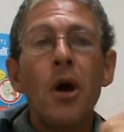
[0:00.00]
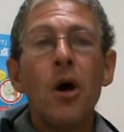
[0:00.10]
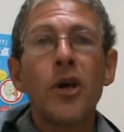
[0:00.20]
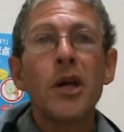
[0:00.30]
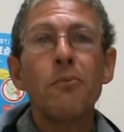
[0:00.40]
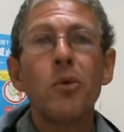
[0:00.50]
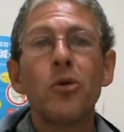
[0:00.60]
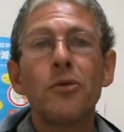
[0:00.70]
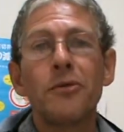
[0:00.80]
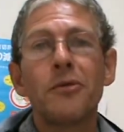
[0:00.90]
Okay,
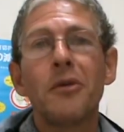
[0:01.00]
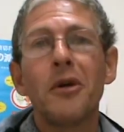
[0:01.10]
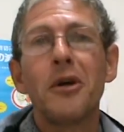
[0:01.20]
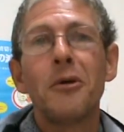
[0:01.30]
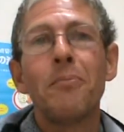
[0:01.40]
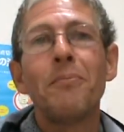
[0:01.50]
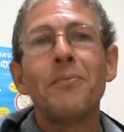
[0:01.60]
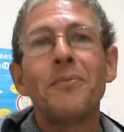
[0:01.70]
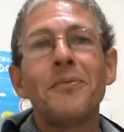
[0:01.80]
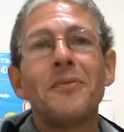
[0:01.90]
well, um,
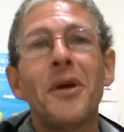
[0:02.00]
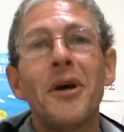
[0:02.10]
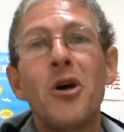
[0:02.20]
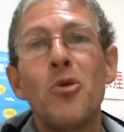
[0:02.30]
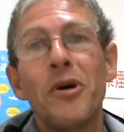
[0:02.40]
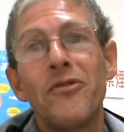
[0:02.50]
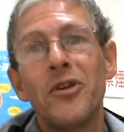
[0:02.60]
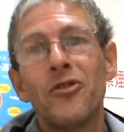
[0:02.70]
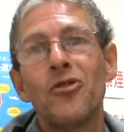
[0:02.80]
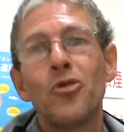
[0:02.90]
I hope I've
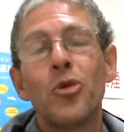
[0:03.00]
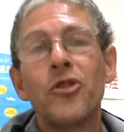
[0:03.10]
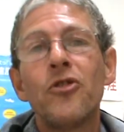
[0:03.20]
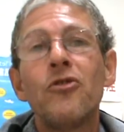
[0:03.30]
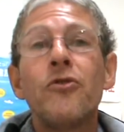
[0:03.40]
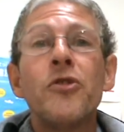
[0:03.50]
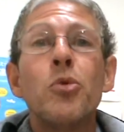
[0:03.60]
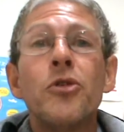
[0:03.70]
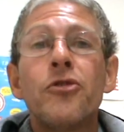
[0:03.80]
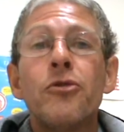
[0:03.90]
answered your questions. If you
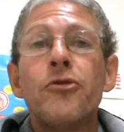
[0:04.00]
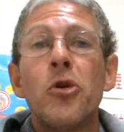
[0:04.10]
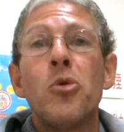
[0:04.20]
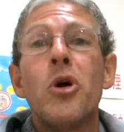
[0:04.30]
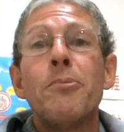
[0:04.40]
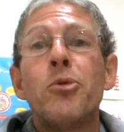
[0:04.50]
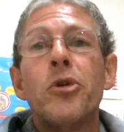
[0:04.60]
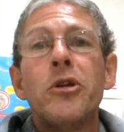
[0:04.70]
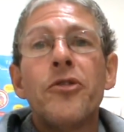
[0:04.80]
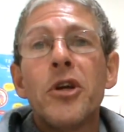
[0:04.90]
want to follow up
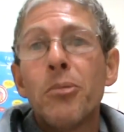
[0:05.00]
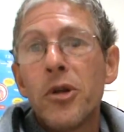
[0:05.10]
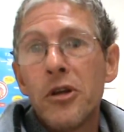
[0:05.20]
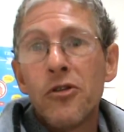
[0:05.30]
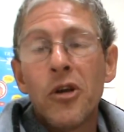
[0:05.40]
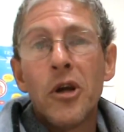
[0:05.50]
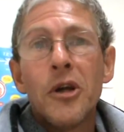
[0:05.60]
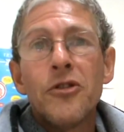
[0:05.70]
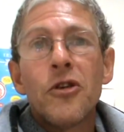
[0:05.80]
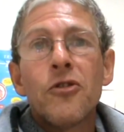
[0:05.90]
or anything, please
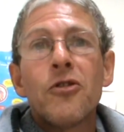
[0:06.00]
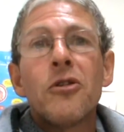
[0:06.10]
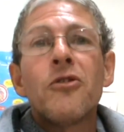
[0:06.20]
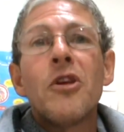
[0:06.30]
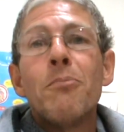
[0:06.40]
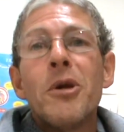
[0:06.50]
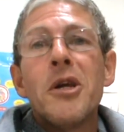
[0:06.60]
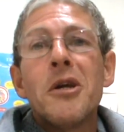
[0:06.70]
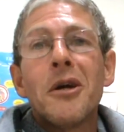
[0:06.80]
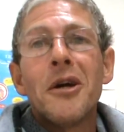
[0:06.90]
just send
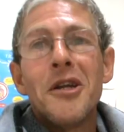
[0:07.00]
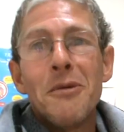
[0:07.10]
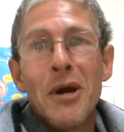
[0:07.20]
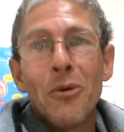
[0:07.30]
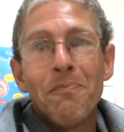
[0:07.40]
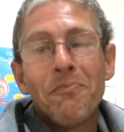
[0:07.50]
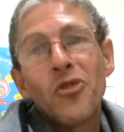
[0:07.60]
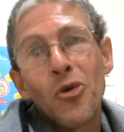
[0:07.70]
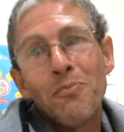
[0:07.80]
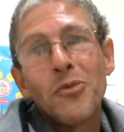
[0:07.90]
me an email.
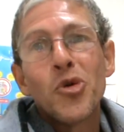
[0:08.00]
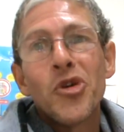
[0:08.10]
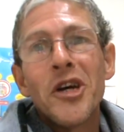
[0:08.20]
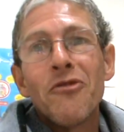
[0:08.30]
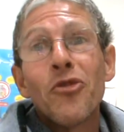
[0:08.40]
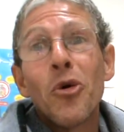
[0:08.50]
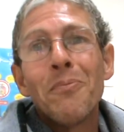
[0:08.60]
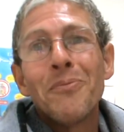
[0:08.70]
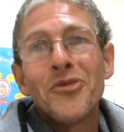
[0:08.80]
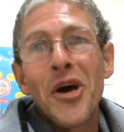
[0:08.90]
So, good night
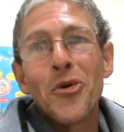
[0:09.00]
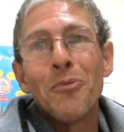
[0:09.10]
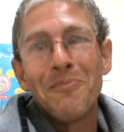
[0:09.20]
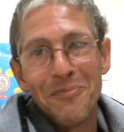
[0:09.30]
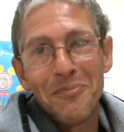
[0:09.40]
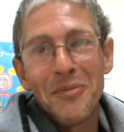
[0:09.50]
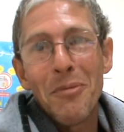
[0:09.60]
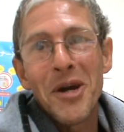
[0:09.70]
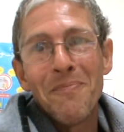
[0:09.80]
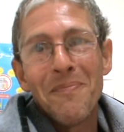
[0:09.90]
from Taro. Bye bye.